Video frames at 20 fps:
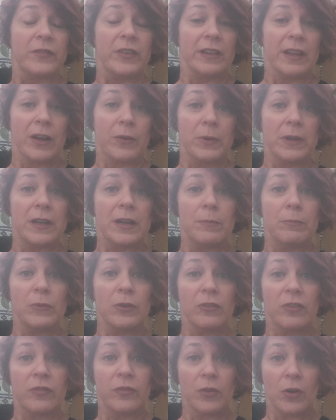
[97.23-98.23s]
feel like we can
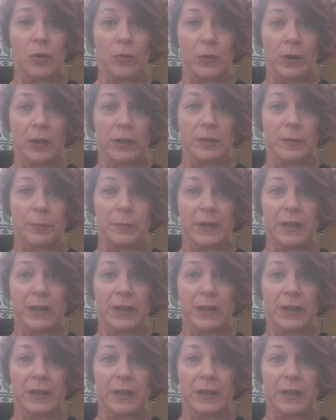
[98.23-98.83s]
move forward